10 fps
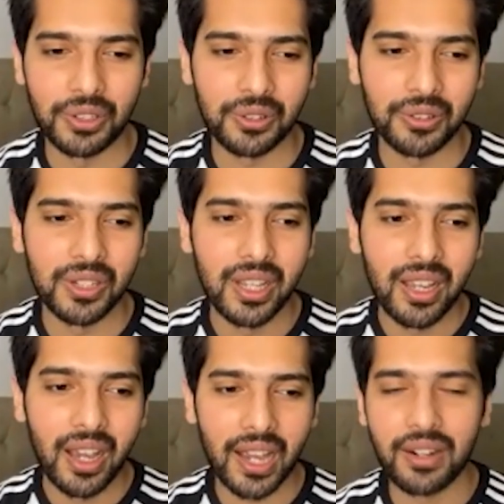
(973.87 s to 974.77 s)
So
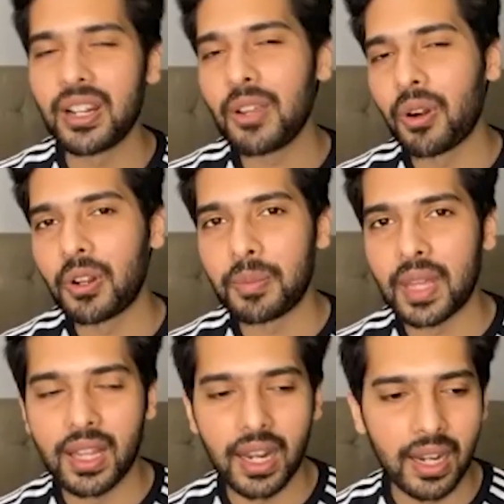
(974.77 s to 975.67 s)
I really want to
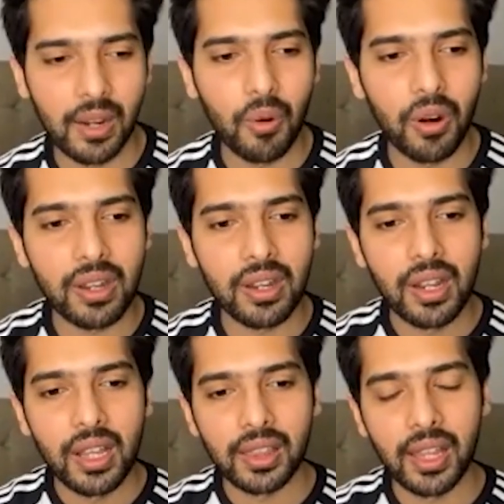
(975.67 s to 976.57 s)
be that, and I want
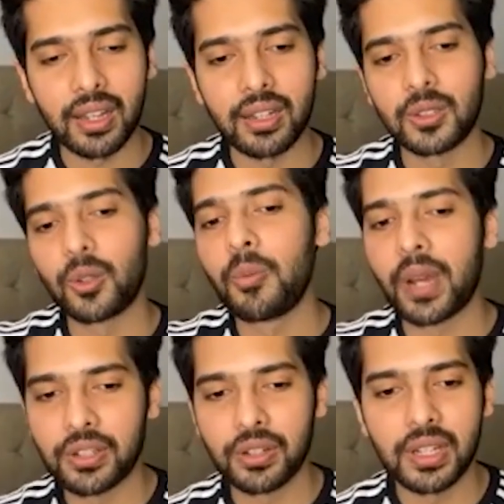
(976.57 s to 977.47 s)
that through
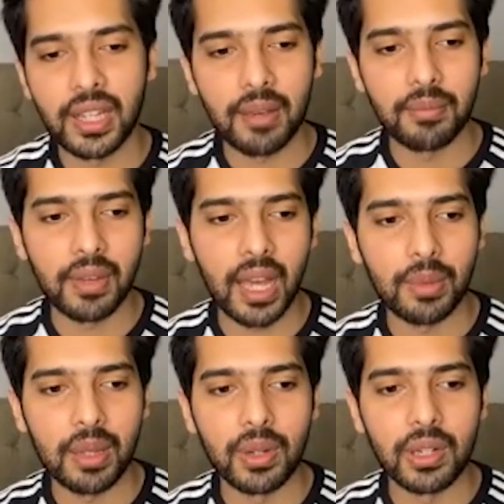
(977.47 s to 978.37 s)
my journey, I'm
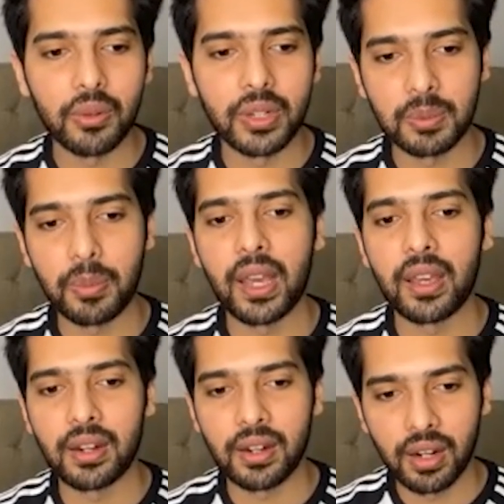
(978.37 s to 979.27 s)
I'm able to
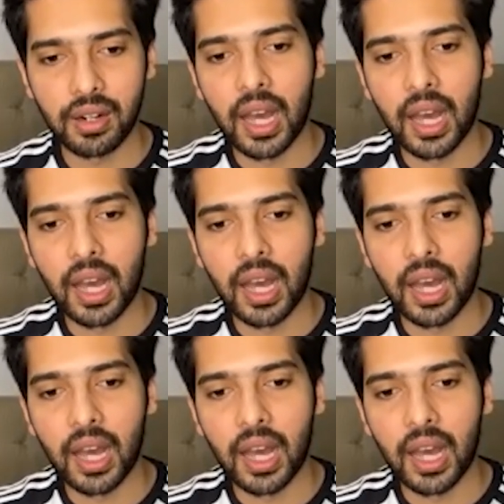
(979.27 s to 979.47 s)
inspire